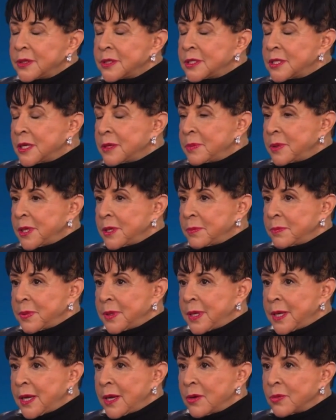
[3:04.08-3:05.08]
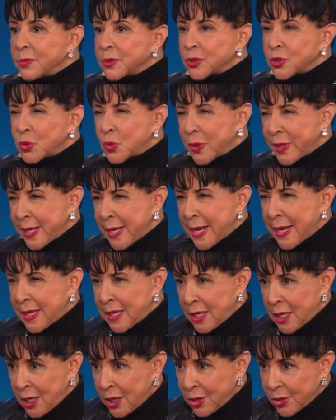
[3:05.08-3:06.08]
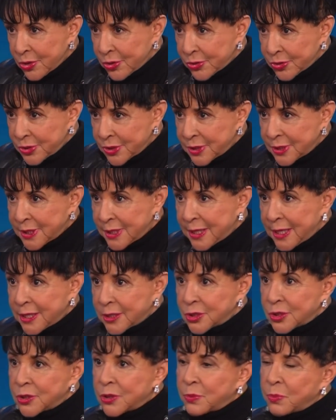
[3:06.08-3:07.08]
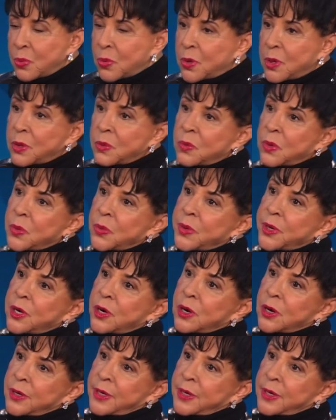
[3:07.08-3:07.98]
the WNBA almost 28 years to get to the point where we are